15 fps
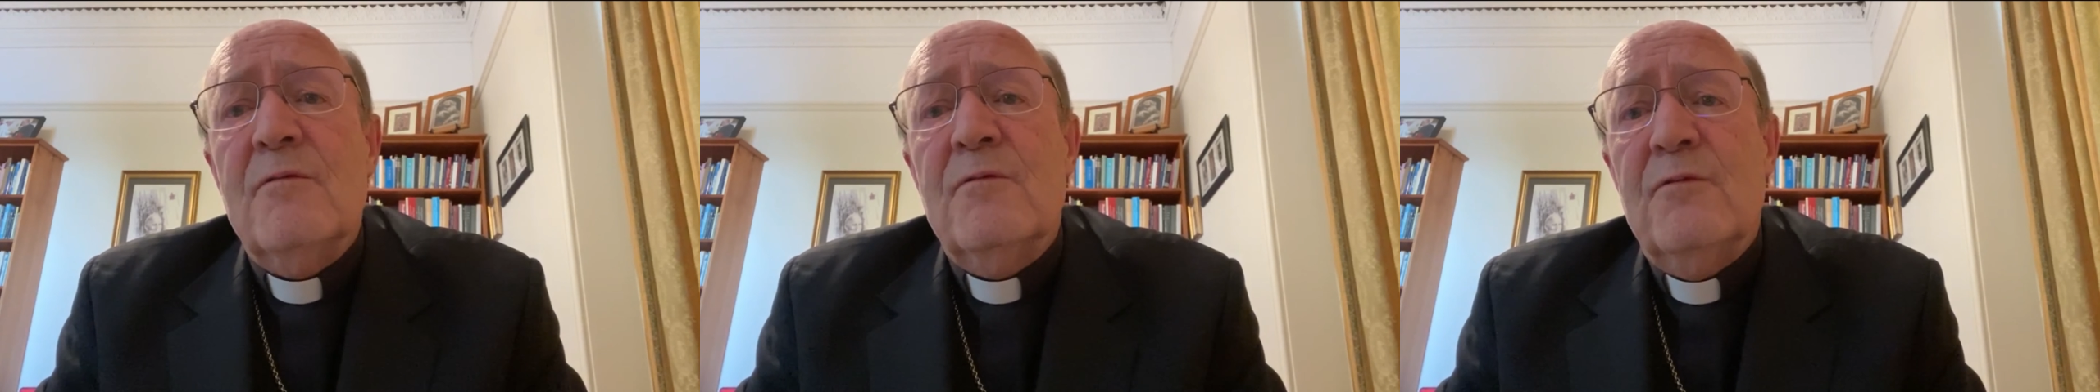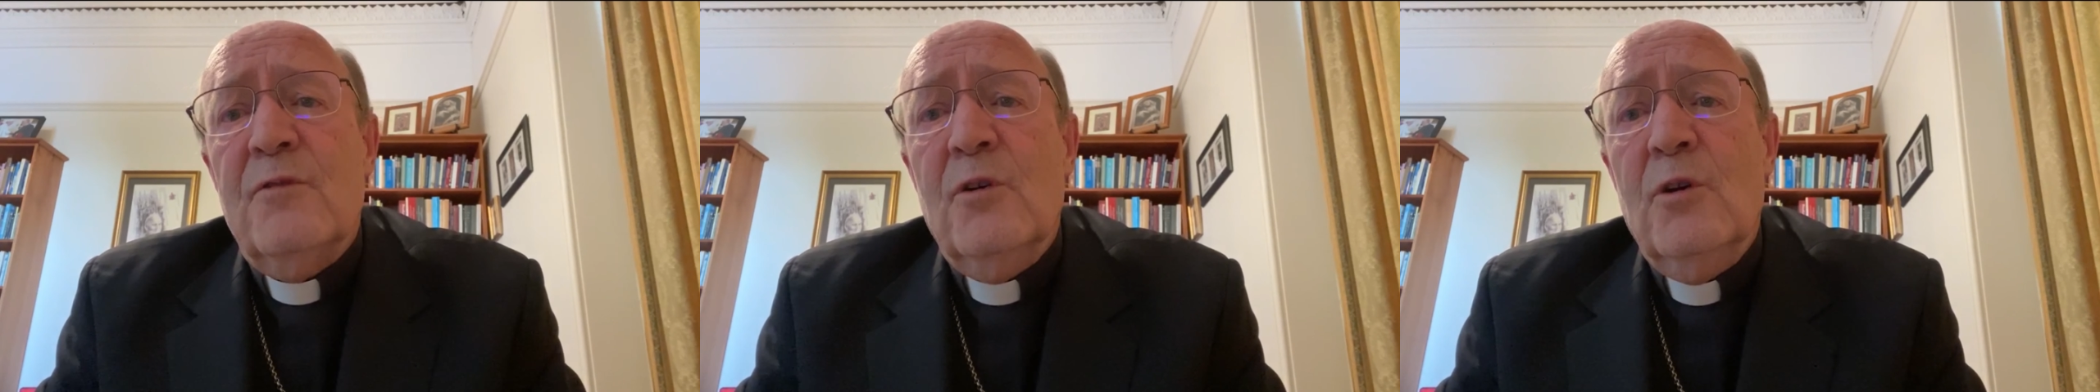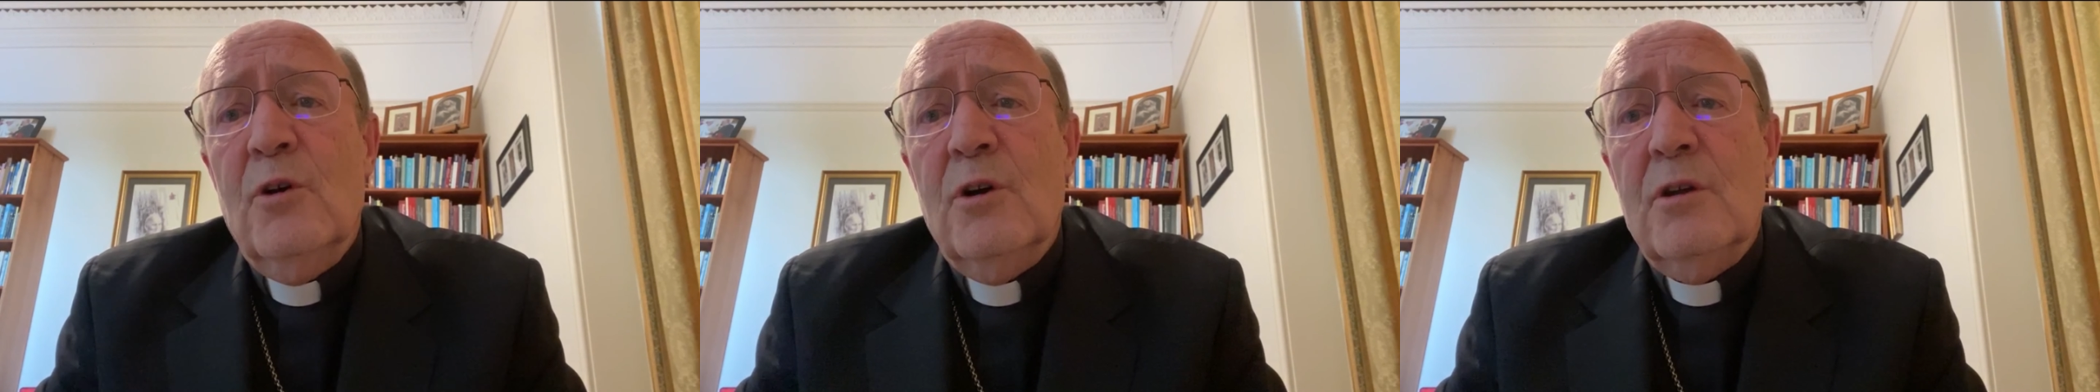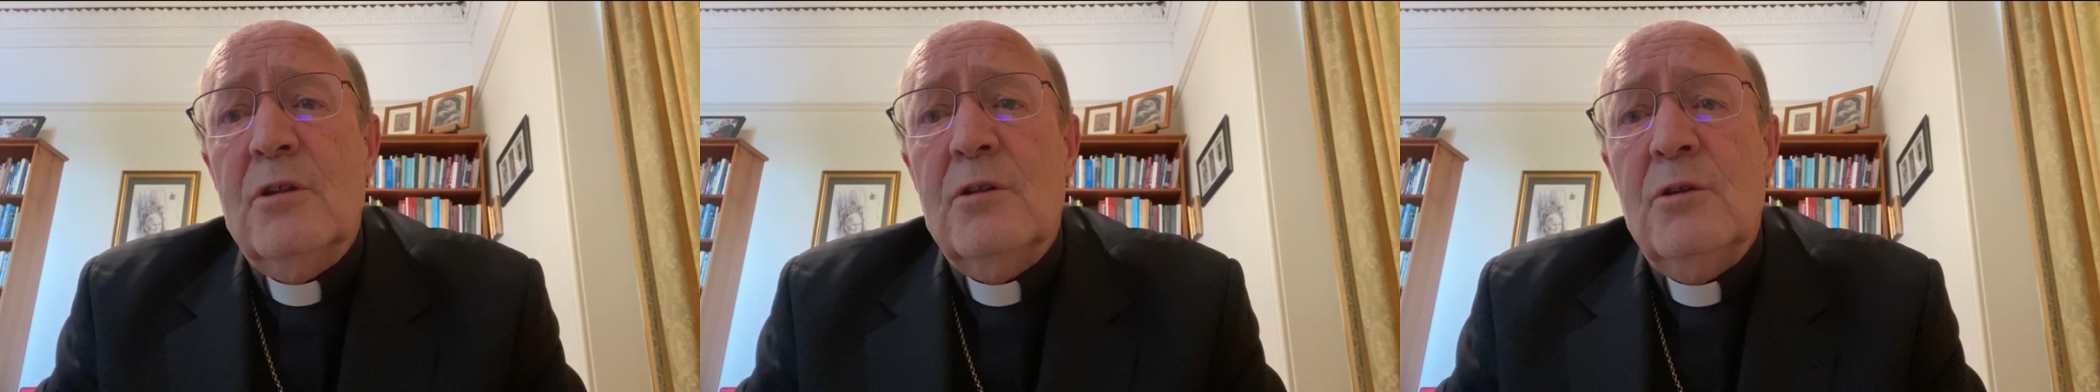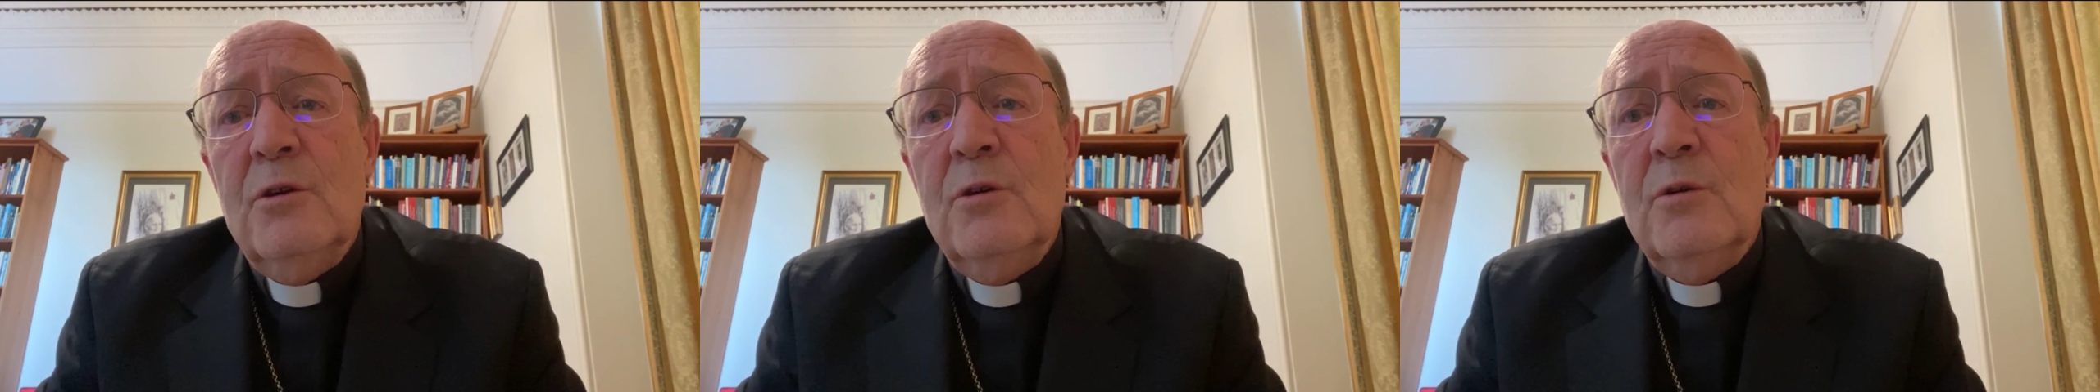for
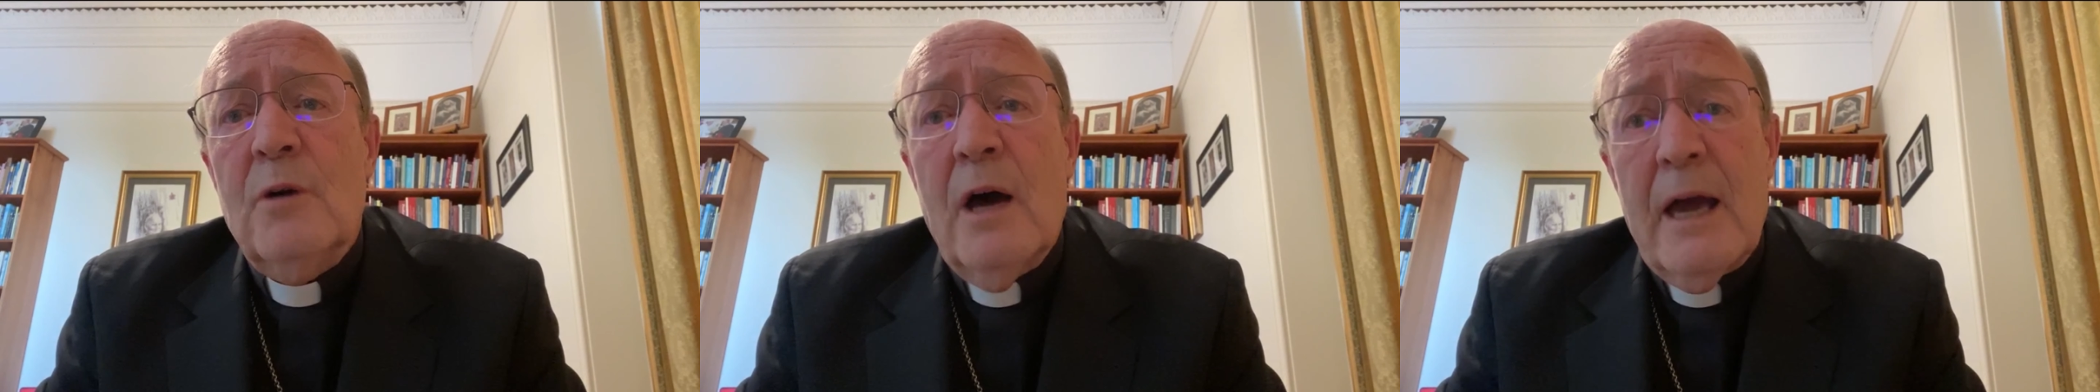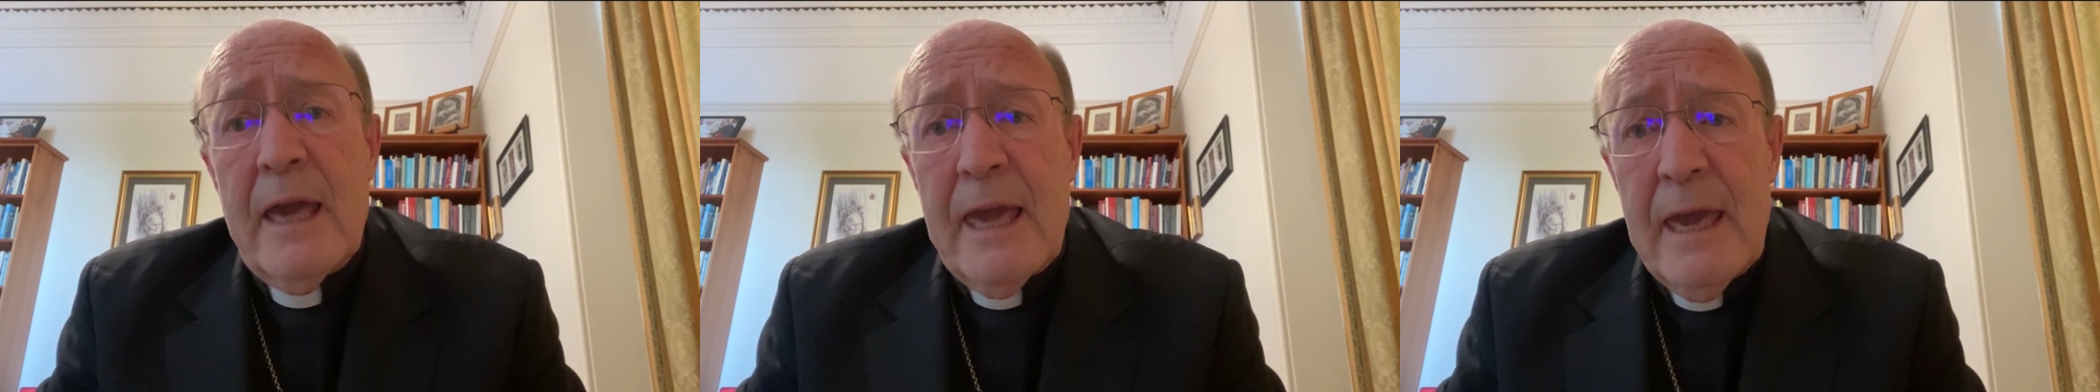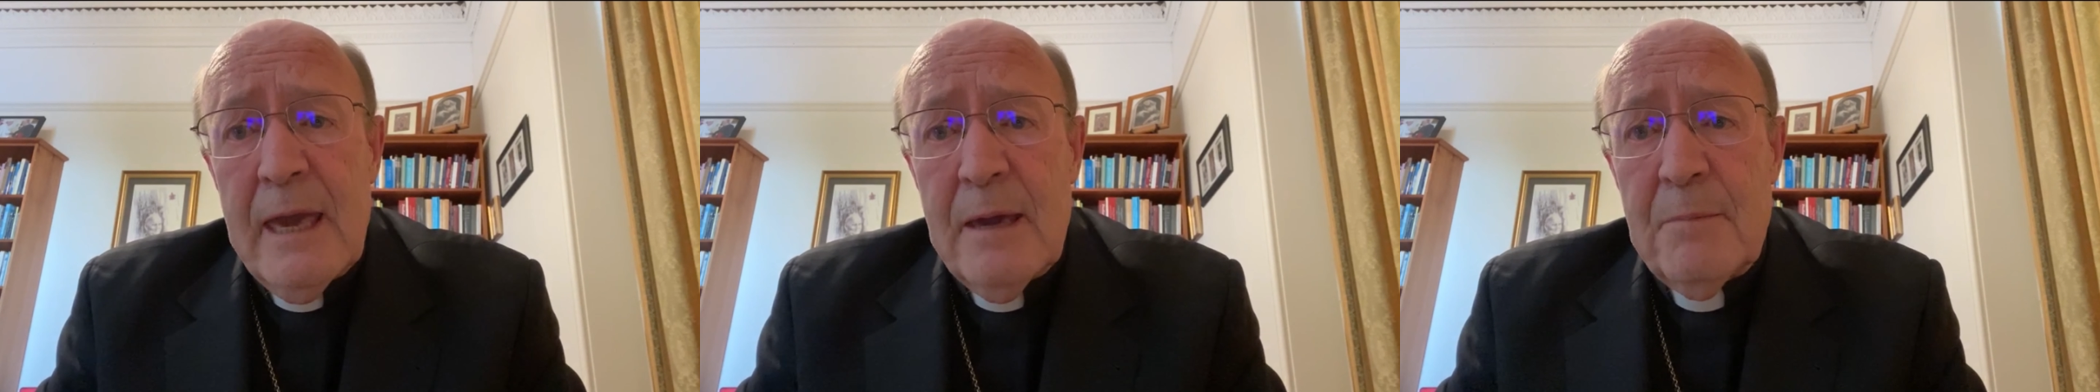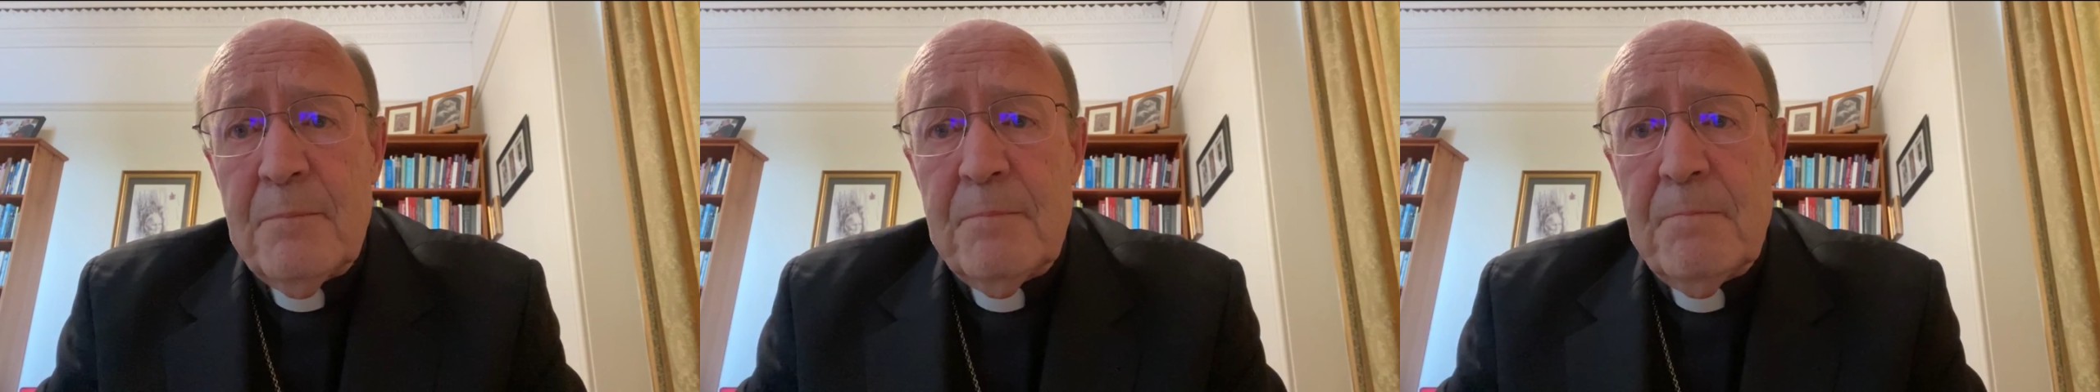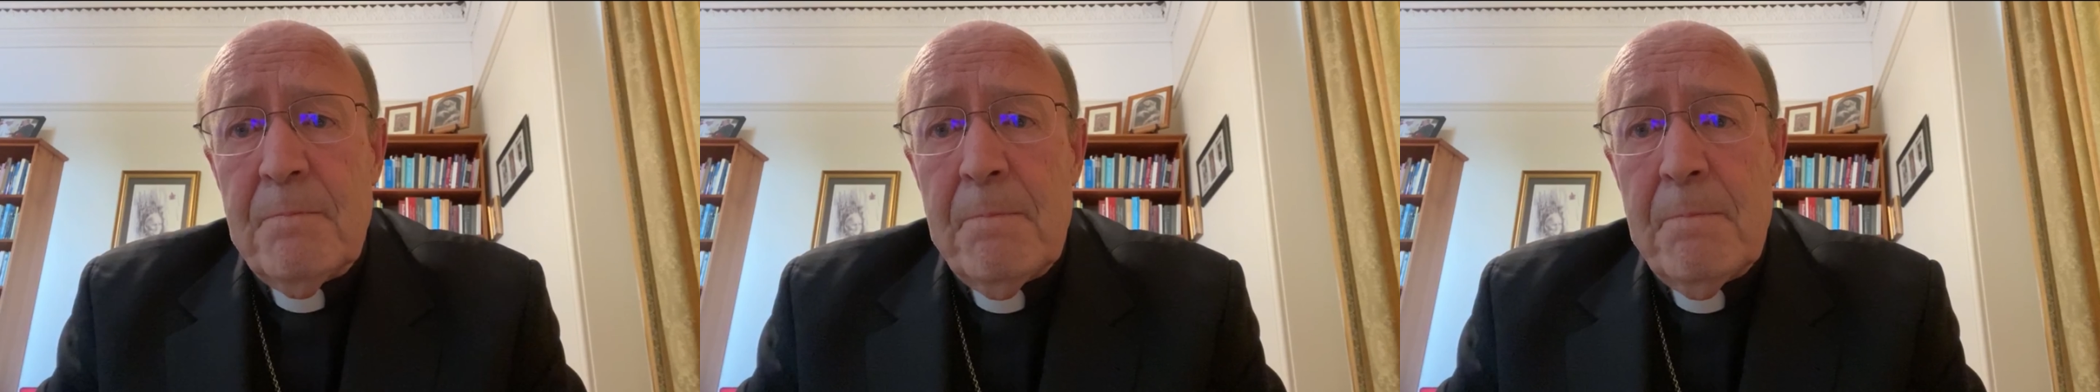who I am?